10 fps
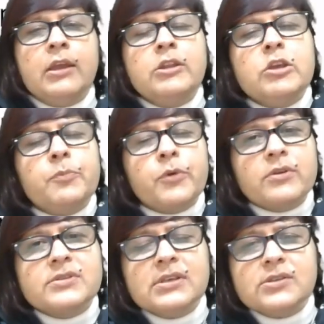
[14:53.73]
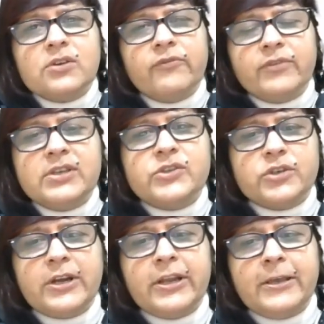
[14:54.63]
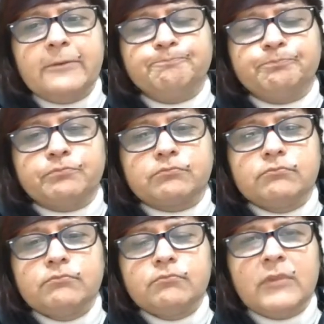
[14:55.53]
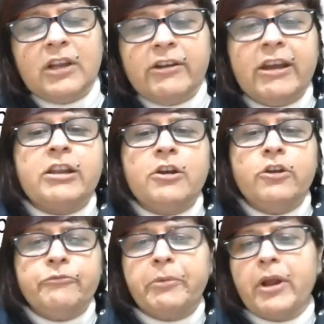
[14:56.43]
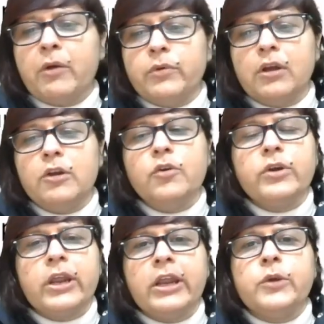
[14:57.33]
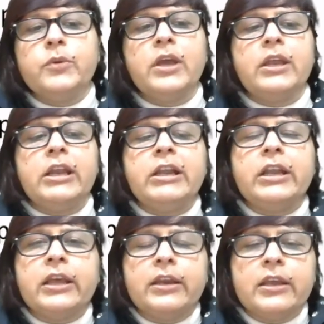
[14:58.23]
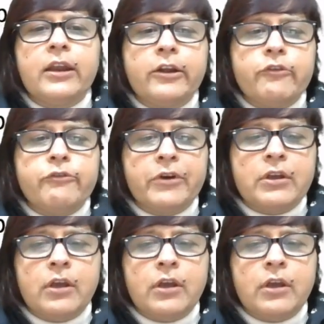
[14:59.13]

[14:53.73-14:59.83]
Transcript: In the process of this study, Radcliffe-Brown looked into the integrative